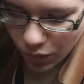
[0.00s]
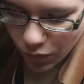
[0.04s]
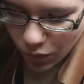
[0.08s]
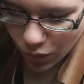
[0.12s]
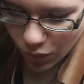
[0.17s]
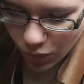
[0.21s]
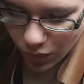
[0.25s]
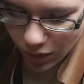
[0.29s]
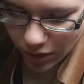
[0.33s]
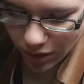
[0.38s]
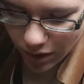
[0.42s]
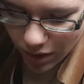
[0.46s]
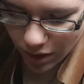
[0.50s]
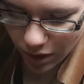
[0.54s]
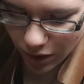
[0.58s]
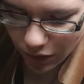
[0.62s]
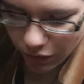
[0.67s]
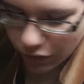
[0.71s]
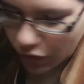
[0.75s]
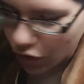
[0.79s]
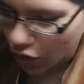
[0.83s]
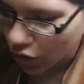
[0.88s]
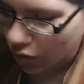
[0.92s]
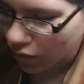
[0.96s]
was the
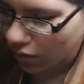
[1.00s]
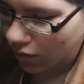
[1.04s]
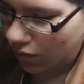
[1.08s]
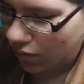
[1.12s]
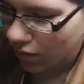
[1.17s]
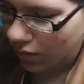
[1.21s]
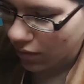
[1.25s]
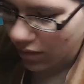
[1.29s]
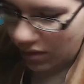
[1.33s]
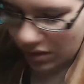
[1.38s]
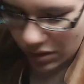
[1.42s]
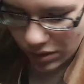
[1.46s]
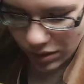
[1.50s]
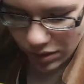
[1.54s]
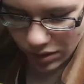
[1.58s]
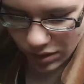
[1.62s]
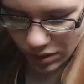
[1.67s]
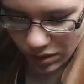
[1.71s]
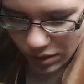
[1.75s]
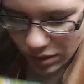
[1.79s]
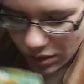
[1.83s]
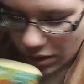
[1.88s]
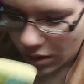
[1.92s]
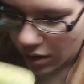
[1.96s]
original.
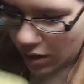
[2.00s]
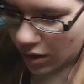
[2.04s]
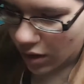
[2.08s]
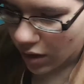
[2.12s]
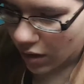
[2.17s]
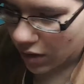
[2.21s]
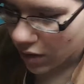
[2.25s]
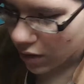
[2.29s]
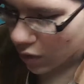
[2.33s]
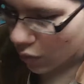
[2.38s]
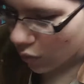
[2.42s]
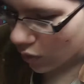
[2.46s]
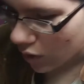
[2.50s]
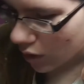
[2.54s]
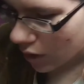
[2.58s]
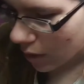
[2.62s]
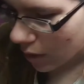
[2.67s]
Let's do it.